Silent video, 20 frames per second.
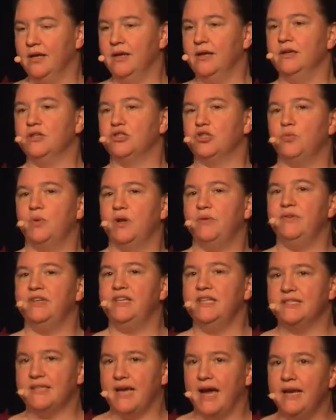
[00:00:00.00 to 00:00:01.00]
So when we're
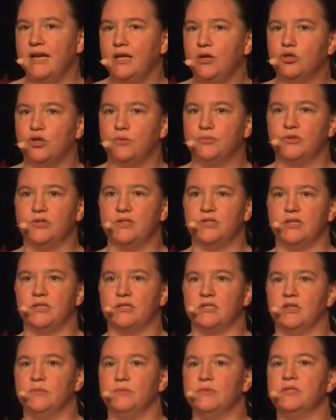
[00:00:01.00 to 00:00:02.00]
designing crypto
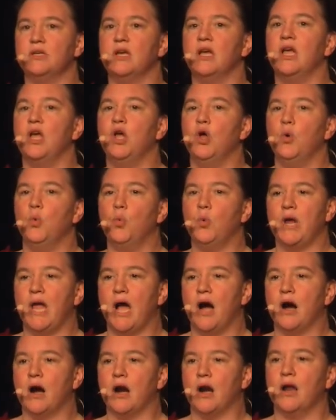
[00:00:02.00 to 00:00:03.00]
systems, we
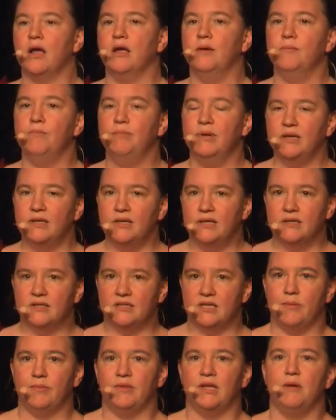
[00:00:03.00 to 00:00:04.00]
are building
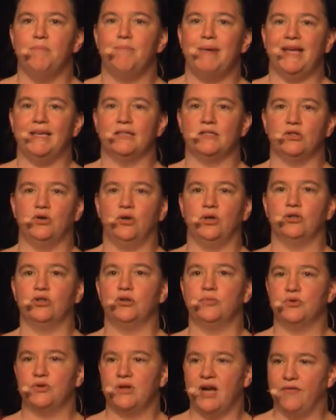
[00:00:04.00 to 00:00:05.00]
something based on
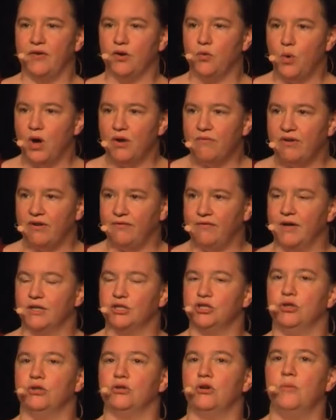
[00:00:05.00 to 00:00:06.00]
cryptographic one-way
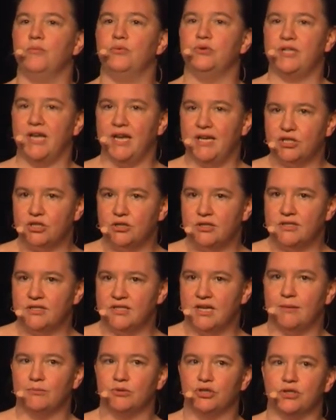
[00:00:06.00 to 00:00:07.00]
function, on computational
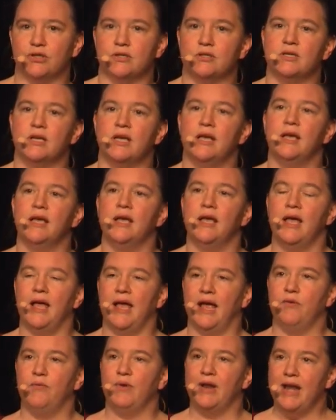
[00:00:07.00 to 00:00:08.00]
assumptions.
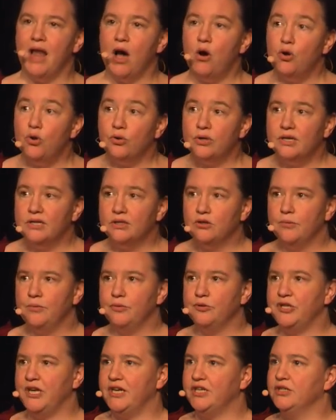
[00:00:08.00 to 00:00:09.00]
And we're now looking at
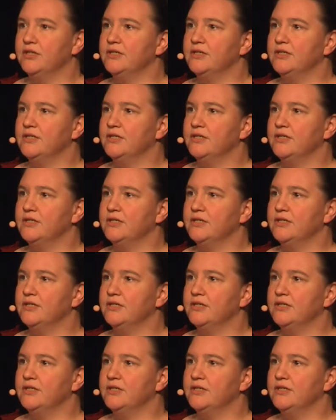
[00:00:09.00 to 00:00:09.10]
computational